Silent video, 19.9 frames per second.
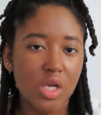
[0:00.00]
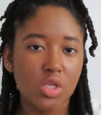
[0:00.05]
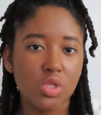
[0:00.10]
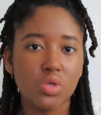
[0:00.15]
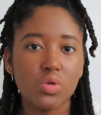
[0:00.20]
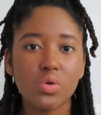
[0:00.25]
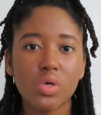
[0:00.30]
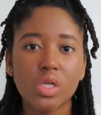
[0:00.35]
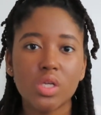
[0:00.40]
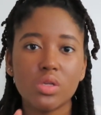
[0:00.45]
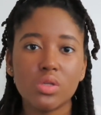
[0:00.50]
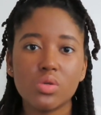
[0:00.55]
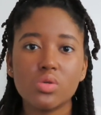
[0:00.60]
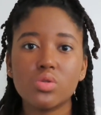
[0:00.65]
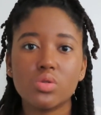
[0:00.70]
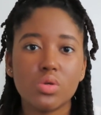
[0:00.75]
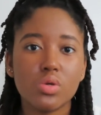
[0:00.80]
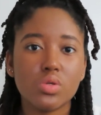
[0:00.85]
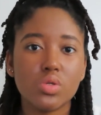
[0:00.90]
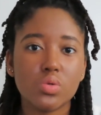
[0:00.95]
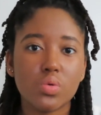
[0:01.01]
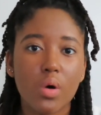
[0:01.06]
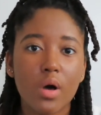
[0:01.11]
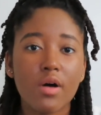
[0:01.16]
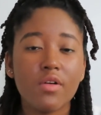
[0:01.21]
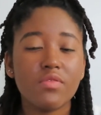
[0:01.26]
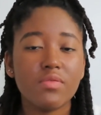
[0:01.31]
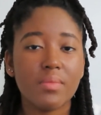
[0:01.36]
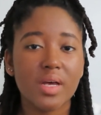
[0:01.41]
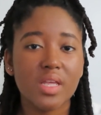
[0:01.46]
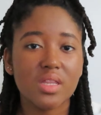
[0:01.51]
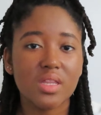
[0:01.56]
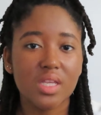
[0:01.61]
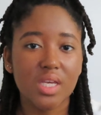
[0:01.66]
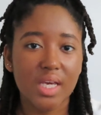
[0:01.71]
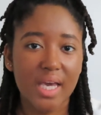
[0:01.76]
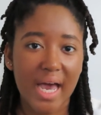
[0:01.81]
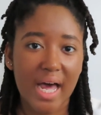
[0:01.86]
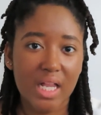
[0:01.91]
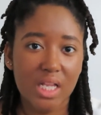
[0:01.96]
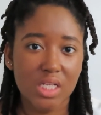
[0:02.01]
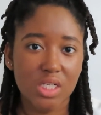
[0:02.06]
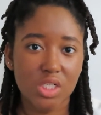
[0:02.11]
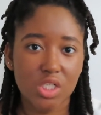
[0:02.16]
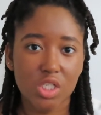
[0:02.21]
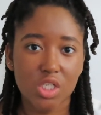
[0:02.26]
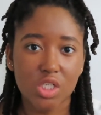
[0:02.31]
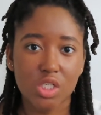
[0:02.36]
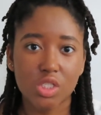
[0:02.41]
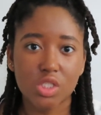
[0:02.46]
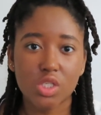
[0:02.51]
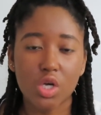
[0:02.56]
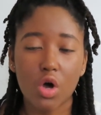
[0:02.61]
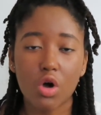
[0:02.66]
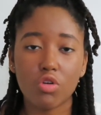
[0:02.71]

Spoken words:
You can use those 12 monthly calendars